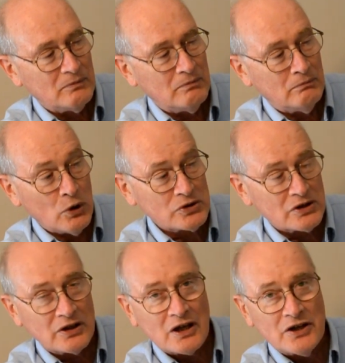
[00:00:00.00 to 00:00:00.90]
most
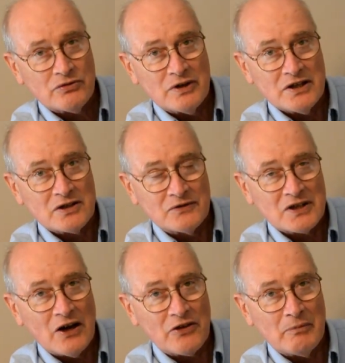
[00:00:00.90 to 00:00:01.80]
of the countries of
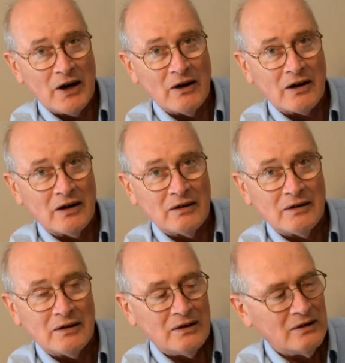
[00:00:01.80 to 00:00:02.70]
South America
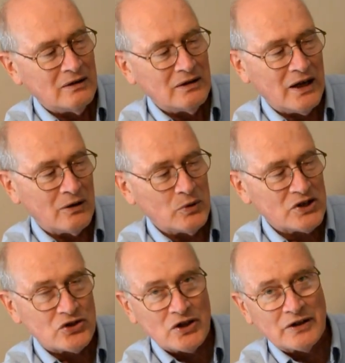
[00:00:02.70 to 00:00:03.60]
and
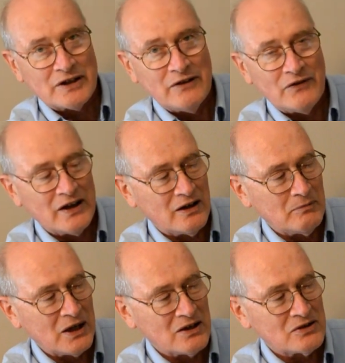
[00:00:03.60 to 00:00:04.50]
which chunk they fit in,
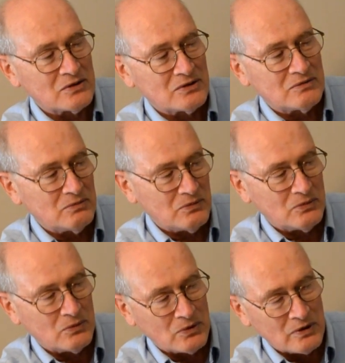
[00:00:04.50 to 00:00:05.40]
because
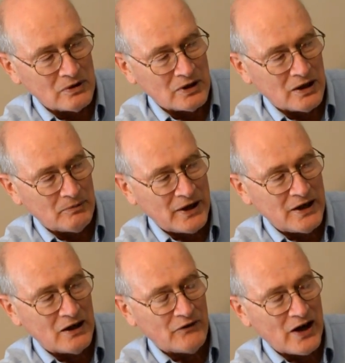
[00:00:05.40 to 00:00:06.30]
we're
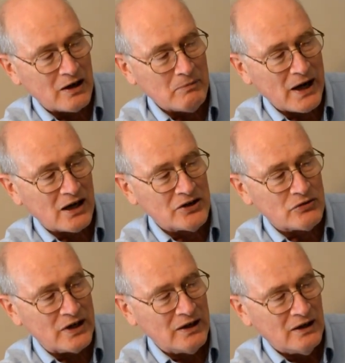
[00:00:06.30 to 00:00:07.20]
identifying them by
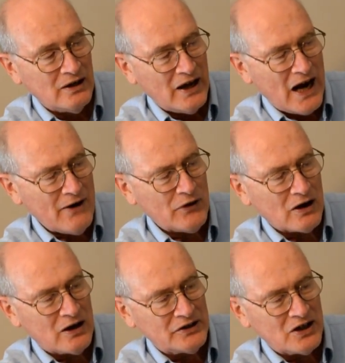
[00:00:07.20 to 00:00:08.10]
country.
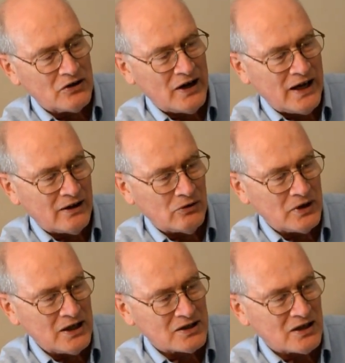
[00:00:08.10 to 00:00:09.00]
Africa, on the other hand, only
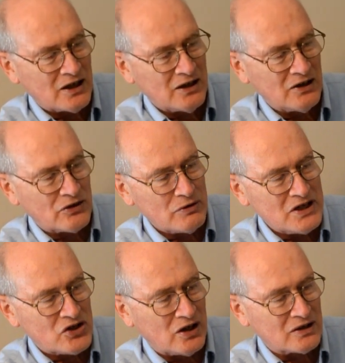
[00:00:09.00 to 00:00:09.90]
gets cut into 3
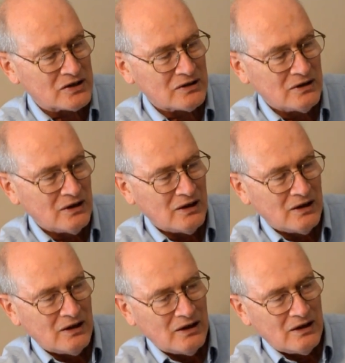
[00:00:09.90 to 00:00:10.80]
chunks,
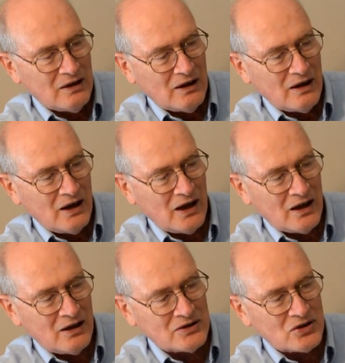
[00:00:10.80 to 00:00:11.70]

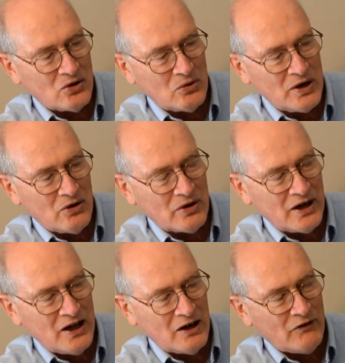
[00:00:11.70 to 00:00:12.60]
and so we don't
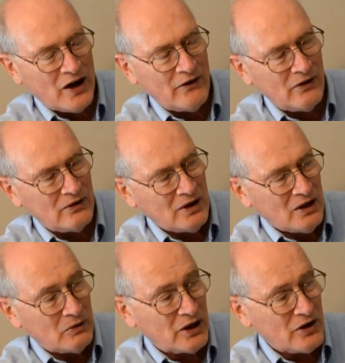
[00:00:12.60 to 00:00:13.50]
identify,
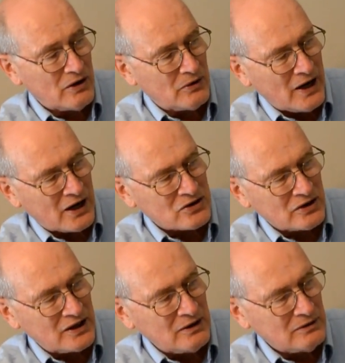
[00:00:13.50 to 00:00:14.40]
well, there are
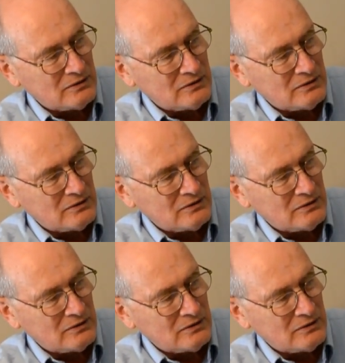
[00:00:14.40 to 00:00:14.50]
actually